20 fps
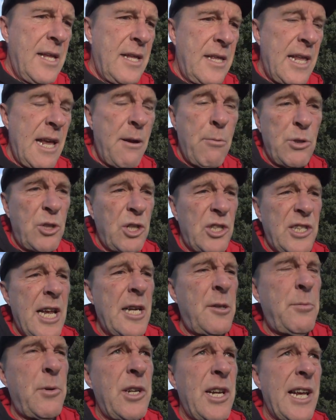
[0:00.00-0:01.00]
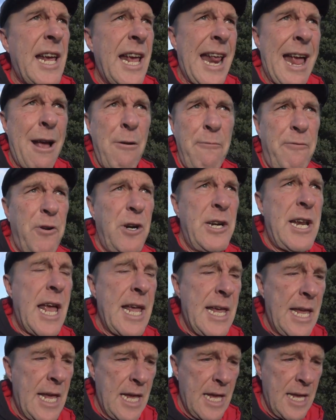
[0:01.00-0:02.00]
they were just desperate to get out for a
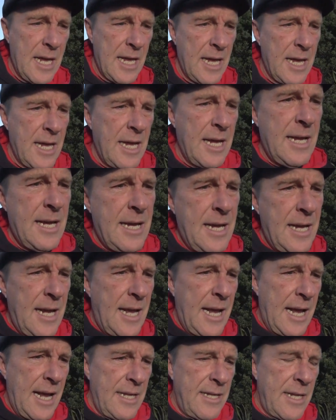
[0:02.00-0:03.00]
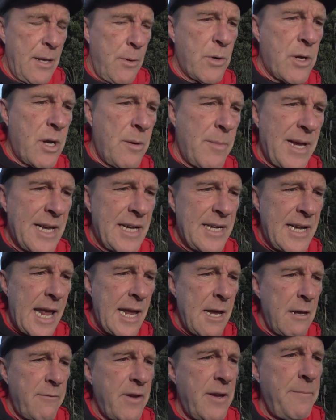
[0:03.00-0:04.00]
day, and they were going to make a
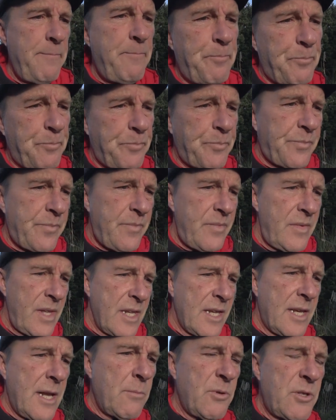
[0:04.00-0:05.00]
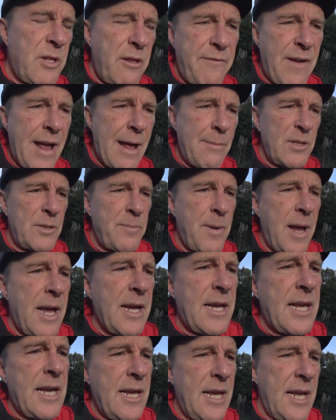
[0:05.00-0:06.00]
day of it. Come to the farmers
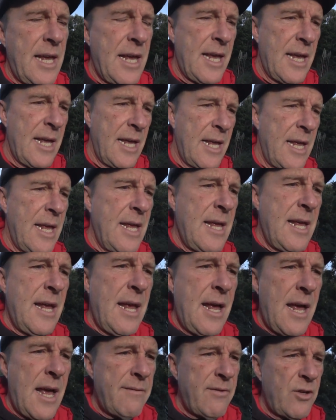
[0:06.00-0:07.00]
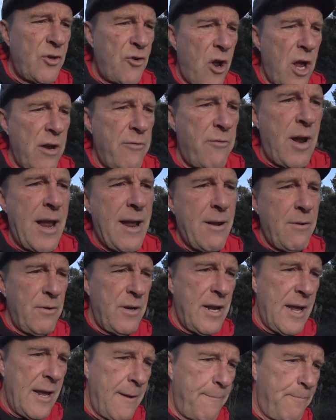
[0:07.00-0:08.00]
market, have a drive
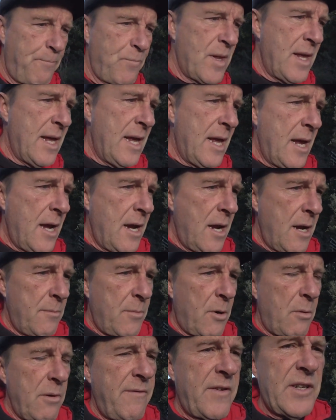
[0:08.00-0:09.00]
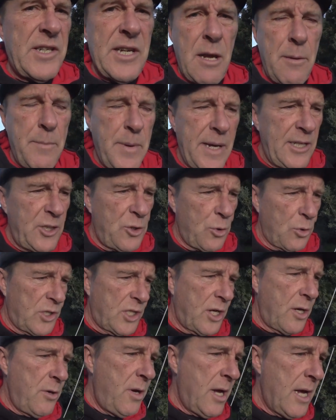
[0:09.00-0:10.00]
round, probably visit a beach or
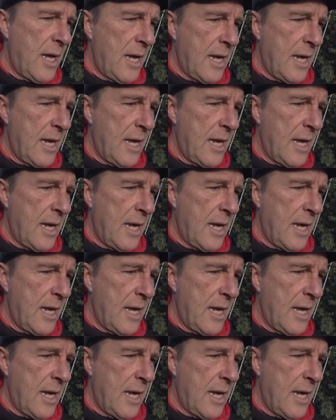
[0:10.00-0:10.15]
2,